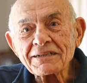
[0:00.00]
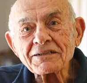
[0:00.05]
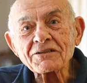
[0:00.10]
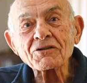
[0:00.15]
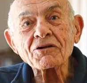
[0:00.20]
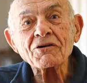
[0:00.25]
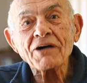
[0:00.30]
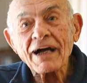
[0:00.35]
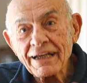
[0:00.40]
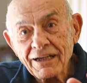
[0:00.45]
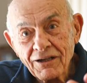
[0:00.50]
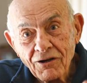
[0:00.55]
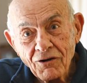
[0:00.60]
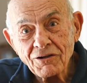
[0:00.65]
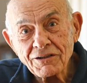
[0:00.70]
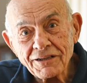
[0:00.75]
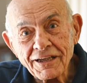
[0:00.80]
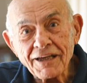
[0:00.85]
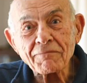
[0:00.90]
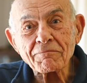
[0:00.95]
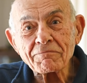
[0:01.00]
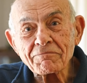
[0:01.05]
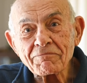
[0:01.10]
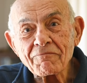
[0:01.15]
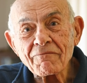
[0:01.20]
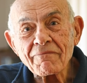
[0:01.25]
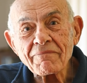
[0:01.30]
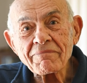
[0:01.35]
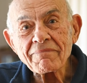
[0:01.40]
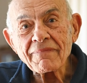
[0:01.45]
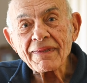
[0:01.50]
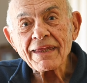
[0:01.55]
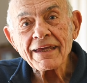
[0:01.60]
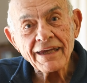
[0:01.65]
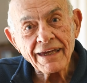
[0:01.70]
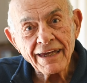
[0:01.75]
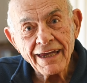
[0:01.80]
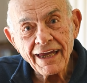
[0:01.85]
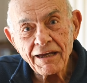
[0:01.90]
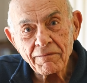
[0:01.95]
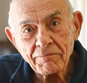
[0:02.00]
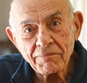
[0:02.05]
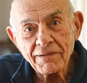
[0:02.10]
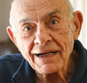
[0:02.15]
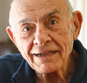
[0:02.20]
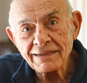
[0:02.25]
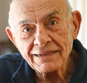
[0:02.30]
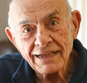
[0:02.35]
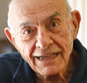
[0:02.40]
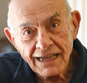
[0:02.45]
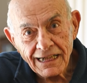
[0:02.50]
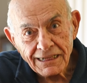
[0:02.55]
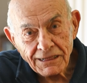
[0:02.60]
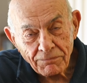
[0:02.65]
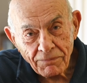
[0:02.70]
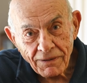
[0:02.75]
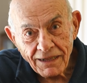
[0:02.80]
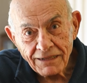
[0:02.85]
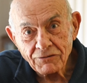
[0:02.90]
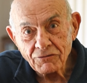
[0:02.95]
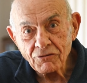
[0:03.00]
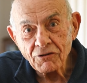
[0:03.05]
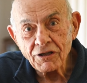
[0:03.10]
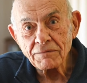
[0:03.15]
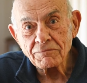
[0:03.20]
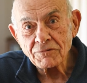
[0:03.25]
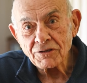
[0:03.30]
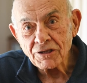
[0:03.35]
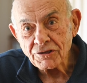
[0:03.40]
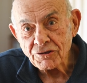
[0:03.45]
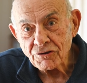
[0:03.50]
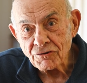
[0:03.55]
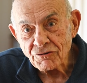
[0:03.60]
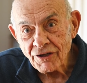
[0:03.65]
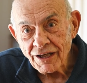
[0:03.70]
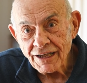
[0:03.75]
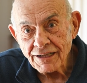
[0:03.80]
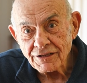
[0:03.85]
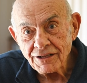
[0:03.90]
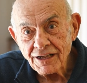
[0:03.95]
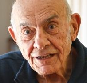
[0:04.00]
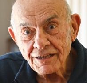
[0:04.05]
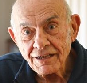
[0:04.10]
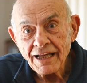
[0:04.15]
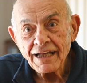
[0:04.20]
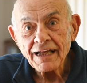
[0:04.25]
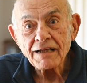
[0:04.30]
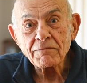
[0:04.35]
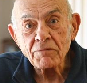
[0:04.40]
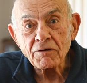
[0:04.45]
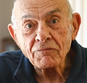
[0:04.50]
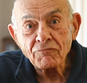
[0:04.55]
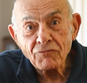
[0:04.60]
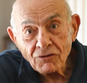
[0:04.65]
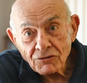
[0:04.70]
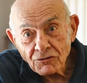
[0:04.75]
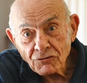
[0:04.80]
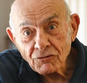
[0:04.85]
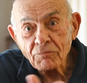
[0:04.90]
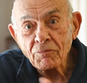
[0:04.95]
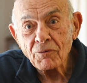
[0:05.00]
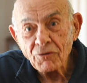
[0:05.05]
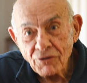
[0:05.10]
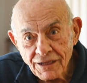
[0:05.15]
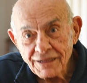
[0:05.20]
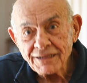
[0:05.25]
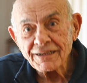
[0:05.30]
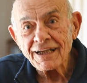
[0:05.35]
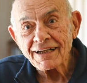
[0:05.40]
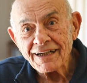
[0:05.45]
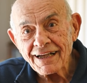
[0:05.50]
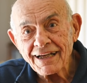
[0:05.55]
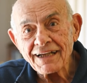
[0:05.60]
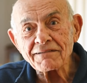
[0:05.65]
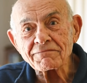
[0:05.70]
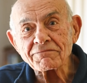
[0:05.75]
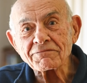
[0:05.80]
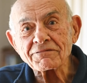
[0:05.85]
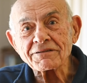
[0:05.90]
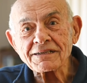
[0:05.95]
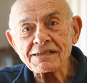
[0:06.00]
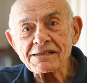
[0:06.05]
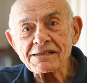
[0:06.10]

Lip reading: So I called him. He came and I explained to him the situation before the police arrived.